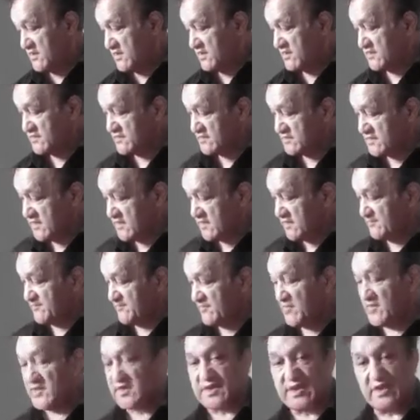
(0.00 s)
in the
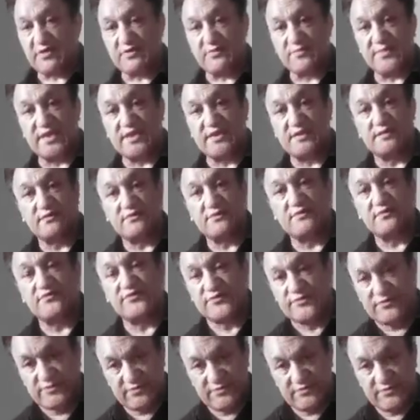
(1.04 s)
Caribbean,
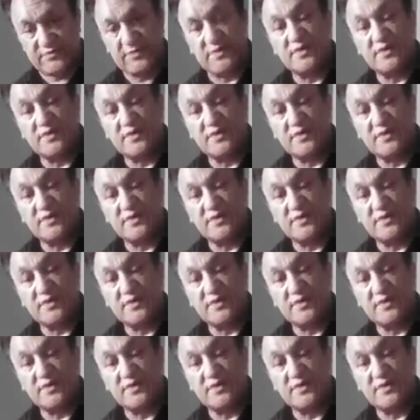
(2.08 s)
through